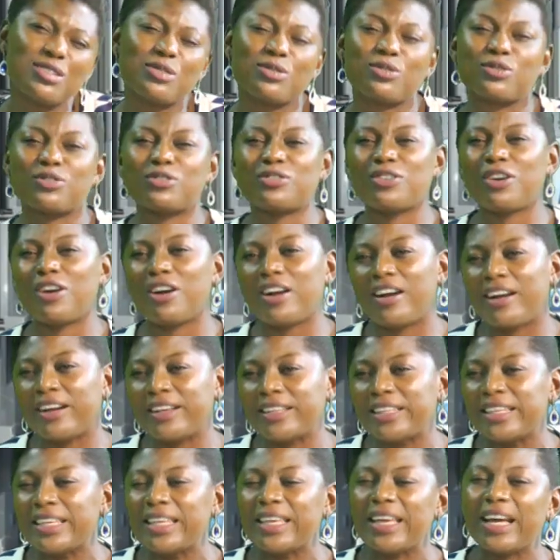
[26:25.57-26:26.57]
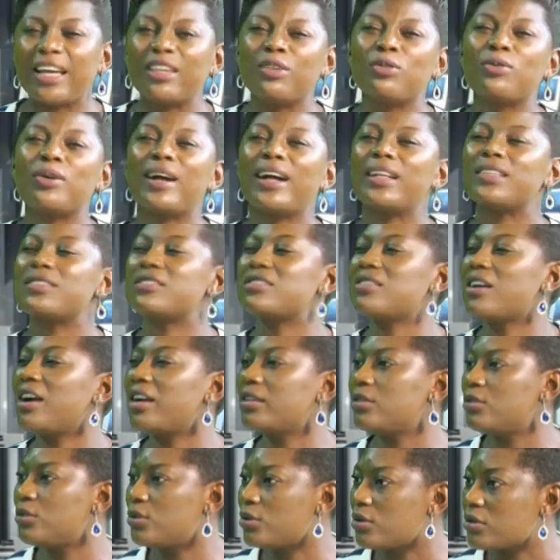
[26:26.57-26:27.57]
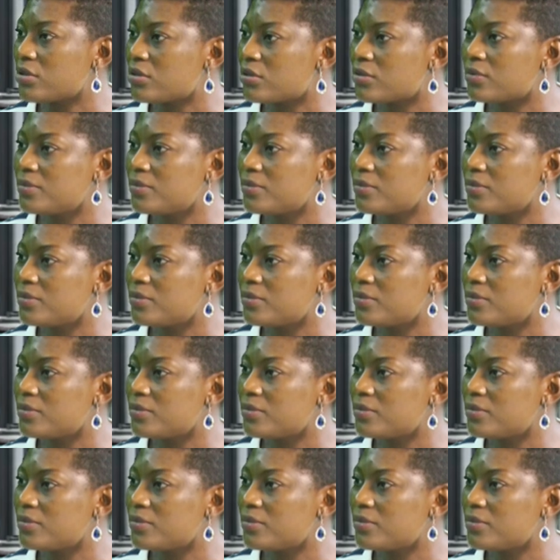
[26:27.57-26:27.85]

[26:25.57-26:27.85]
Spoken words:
to start, and you can start yours.